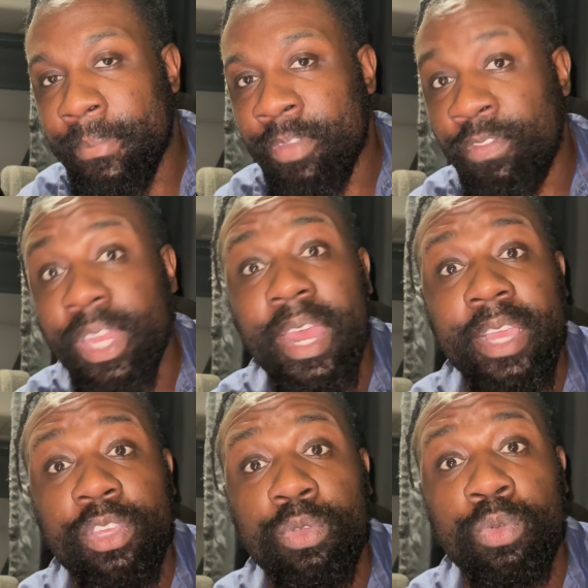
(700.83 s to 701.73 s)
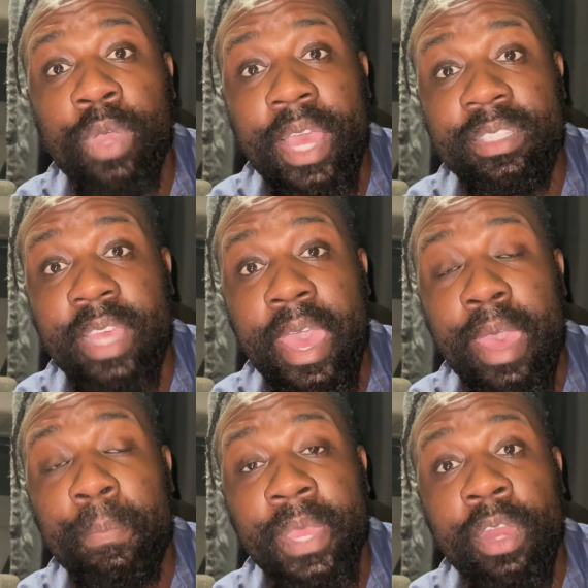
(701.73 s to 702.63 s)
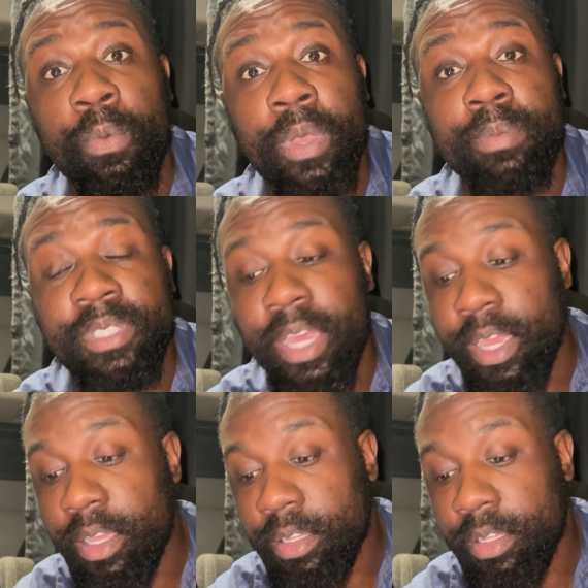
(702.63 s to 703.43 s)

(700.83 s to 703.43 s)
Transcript: vidIQ has an app and a website.